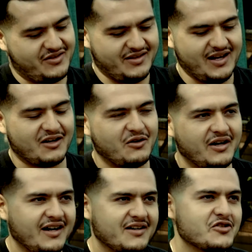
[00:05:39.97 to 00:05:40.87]
Yeah, go
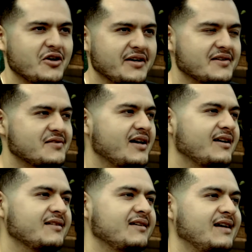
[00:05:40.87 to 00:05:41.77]
ahead and join us,
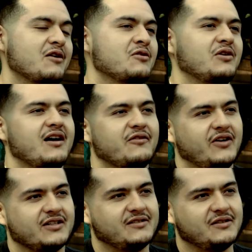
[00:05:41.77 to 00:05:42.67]
right? I don't know how the
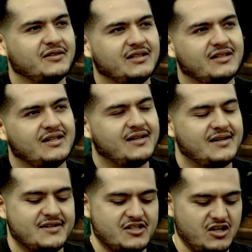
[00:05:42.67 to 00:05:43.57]
fuck to do it.
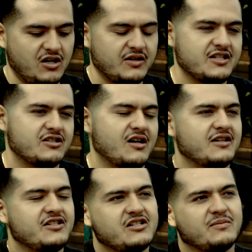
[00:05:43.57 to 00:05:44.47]
So they
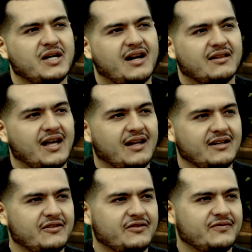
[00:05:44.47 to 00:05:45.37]
started teaching me how to
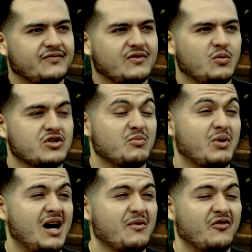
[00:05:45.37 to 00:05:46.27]
deadlift. Was it
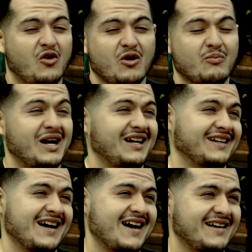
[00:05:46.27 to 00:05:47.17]
proper form? Probably
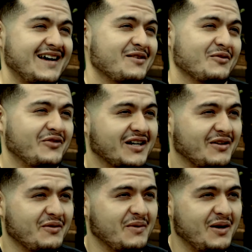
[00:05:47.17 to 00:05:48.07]
not. I don't
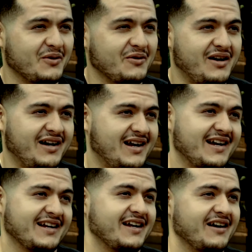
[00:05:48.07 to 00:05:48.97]
fucking remember, right? I
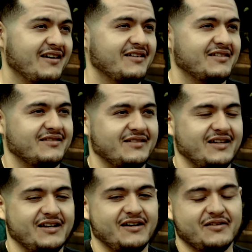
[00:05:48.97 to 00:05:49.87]
didn't care,
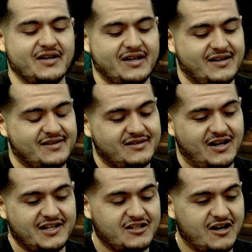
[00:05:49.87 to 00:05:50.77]
So
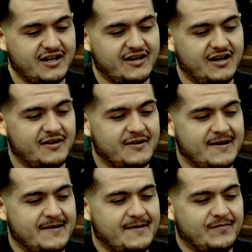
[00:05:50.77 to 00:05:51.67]
I started
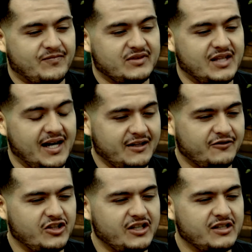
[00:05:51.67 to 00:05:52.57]

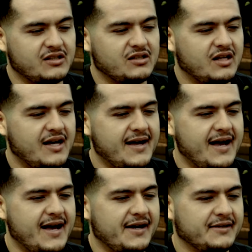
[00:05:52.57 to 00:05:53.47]
deadlifting,
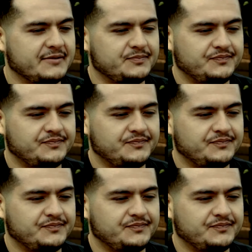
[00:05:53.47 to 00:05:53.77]
and